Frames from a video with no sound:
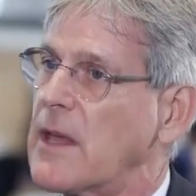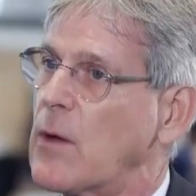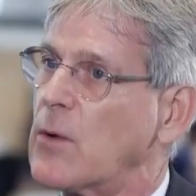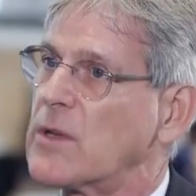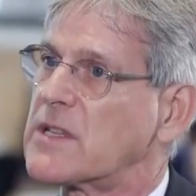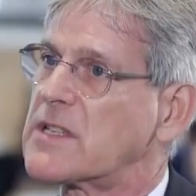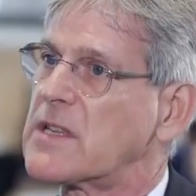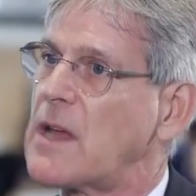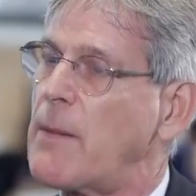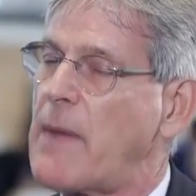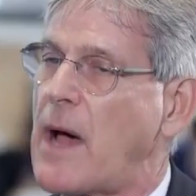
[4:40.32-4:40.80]
There
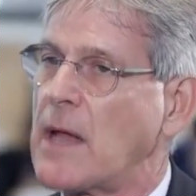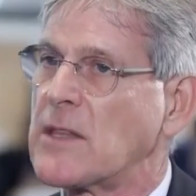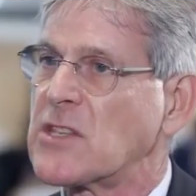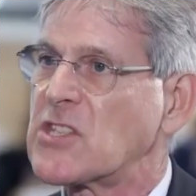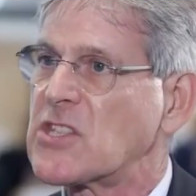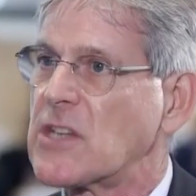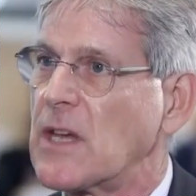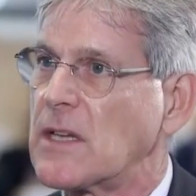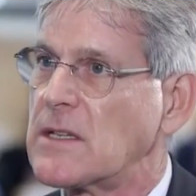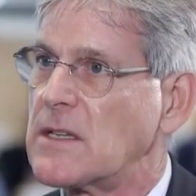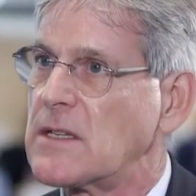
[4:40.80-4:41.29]
were some
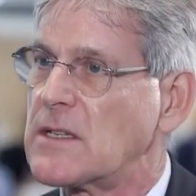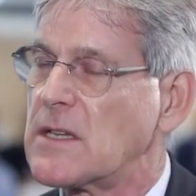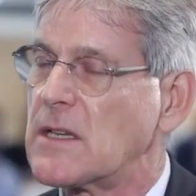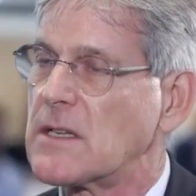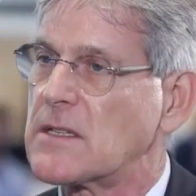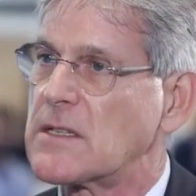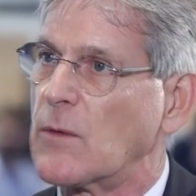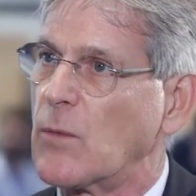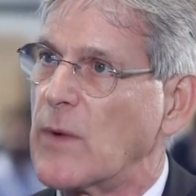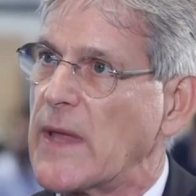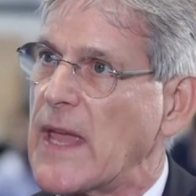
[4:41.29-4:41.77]

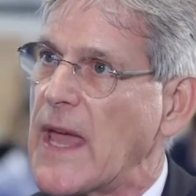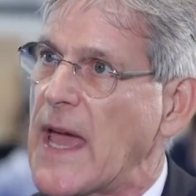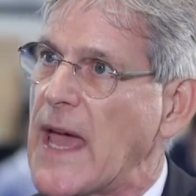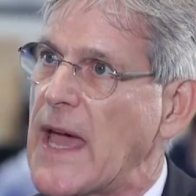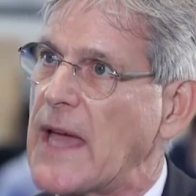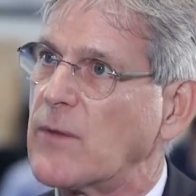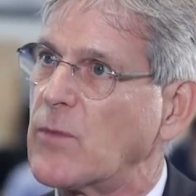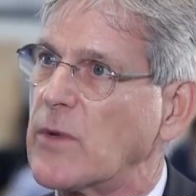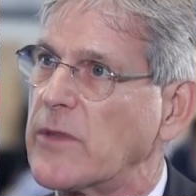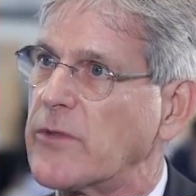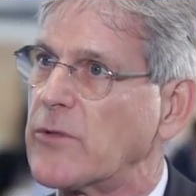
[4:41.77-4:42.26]
uncertainties that we
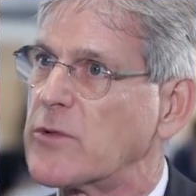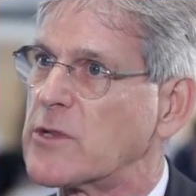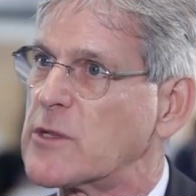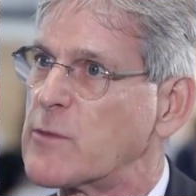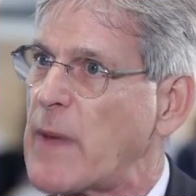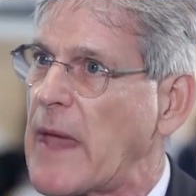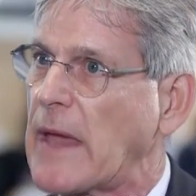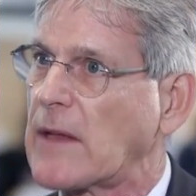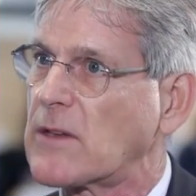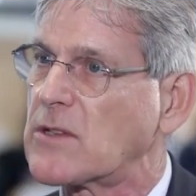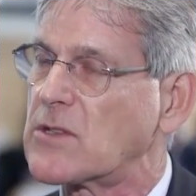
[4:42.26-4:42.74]
had with
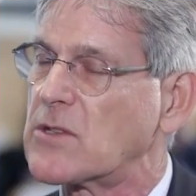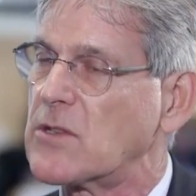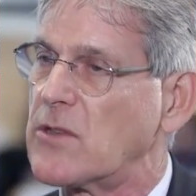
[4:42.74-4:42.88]
respect